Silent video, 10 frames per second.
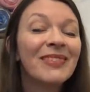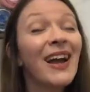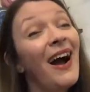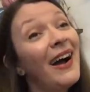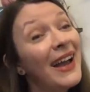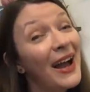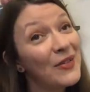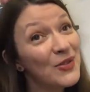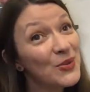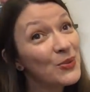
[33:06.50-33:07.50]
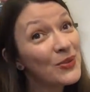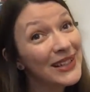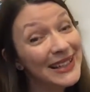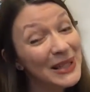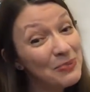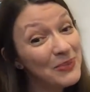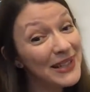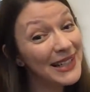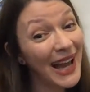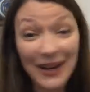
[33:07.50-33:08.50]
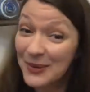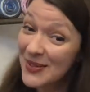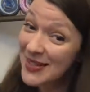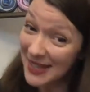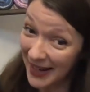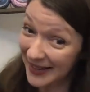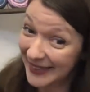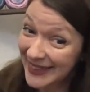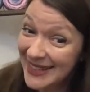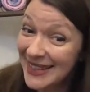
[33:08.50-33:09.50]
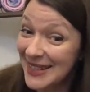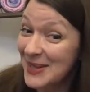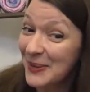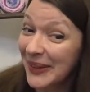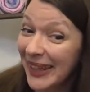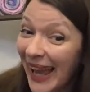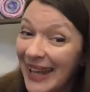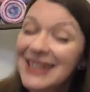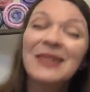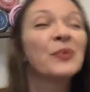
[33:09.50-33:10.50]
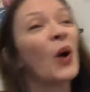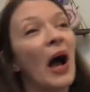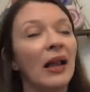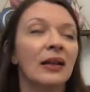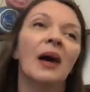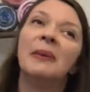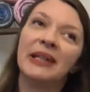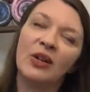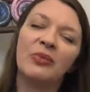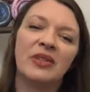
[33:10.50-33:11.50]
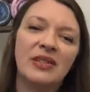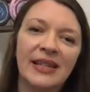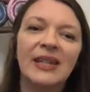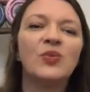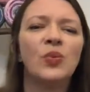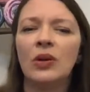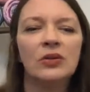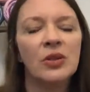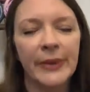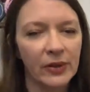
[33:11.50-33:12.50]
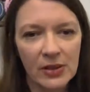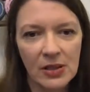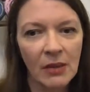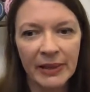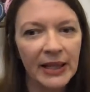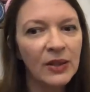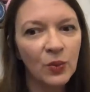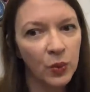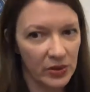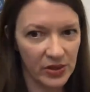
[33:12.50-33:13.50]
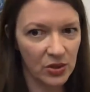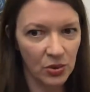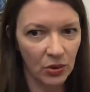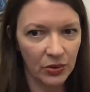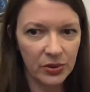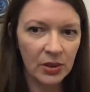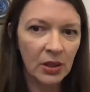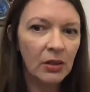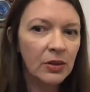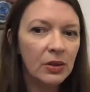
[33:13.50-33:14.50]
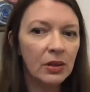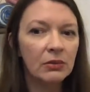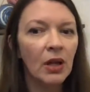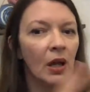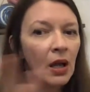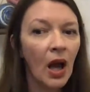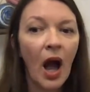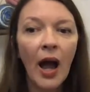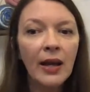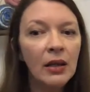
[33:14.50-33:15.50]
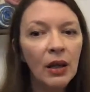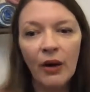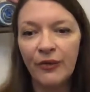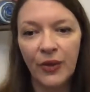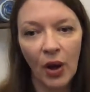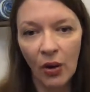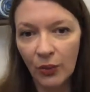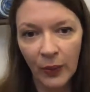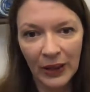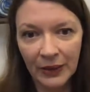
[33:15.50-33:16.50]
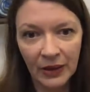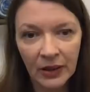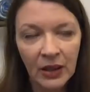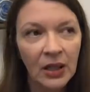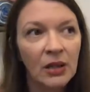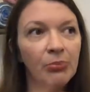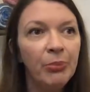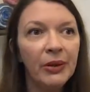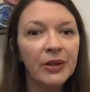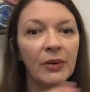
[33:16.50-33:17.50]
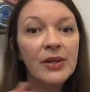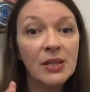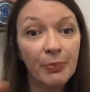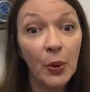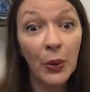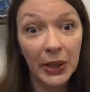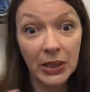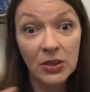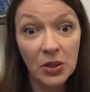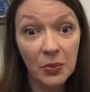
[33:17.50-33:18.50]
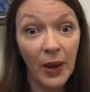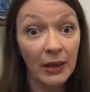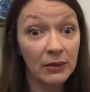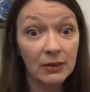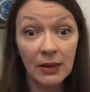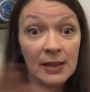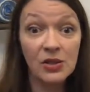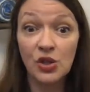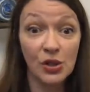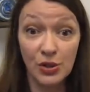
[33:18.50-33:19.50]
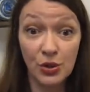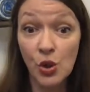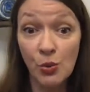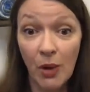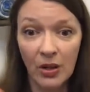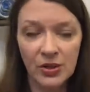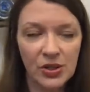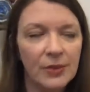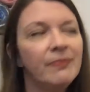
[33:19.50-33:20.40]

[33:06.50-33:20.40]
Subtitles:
I haven't really been outside this weekend. Well, I mean, obviously, to be honest, it was too hot. I love the hot weather, but there is a point to when it's just too much.